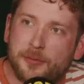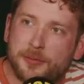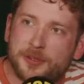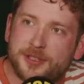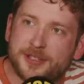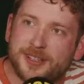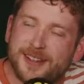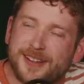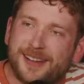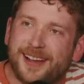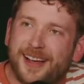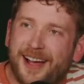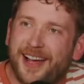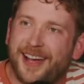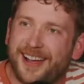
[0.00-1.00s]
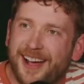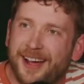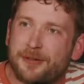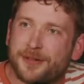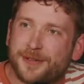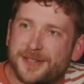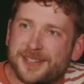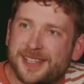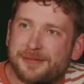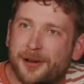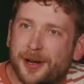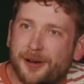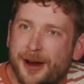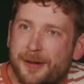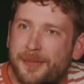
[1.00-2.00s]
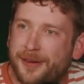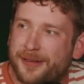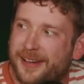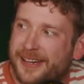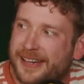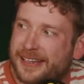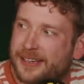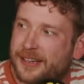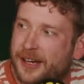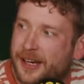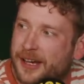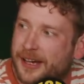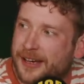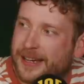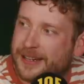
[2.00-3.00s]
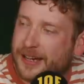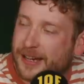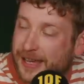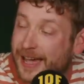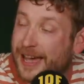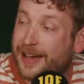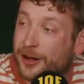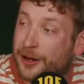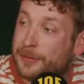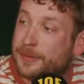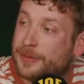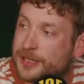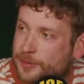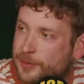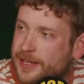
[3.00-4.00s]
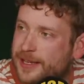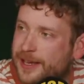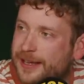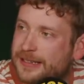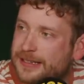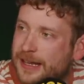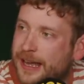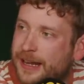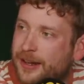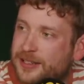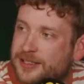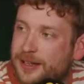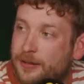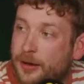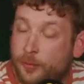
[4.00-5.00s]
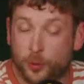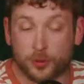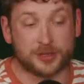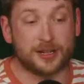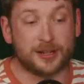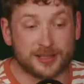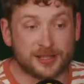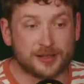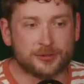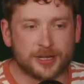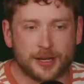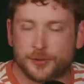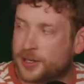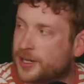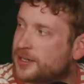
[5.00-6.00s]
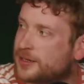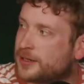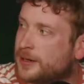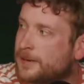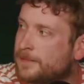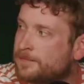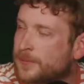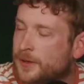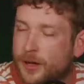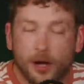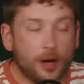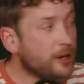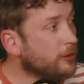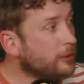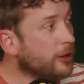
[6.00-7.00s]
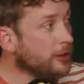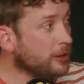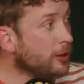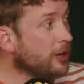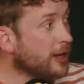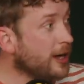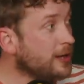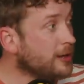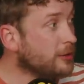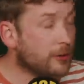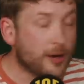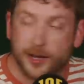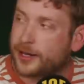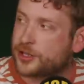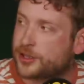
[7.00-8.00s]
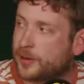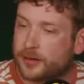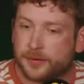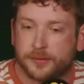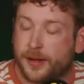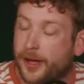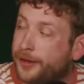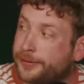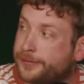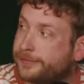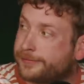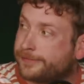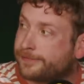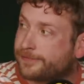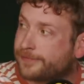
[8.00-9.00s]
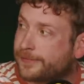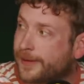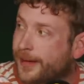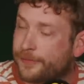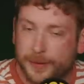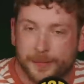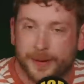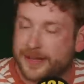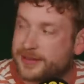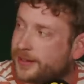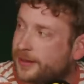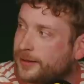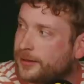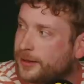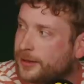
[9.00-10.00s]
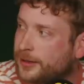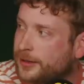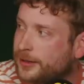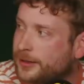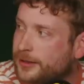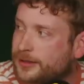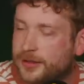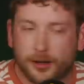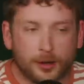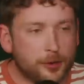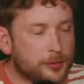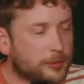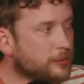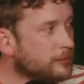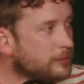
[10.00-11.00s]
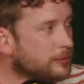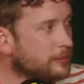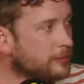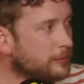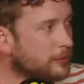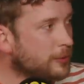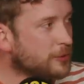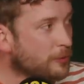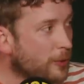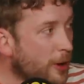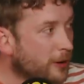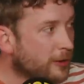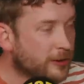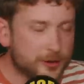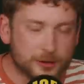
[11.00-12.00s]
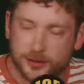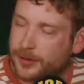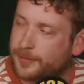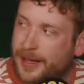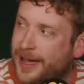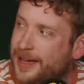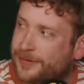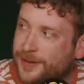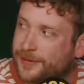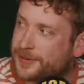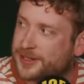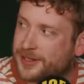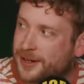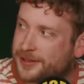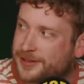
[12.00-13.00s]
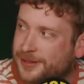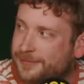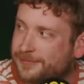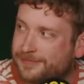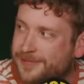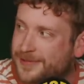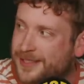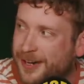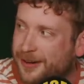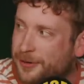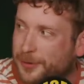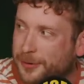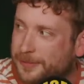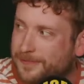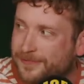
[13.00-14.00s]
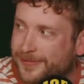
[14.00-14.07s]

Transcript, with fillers: was, uh, I was visiting my grandmother in her in her care home this weekend, and I said, I walked in, I said to the receptionist, "Oh, you're you okay? You're right?" And she went, "No, I've been better." I said, "Oh, what's wrong?" She's like, "Hay fever started. Terrible."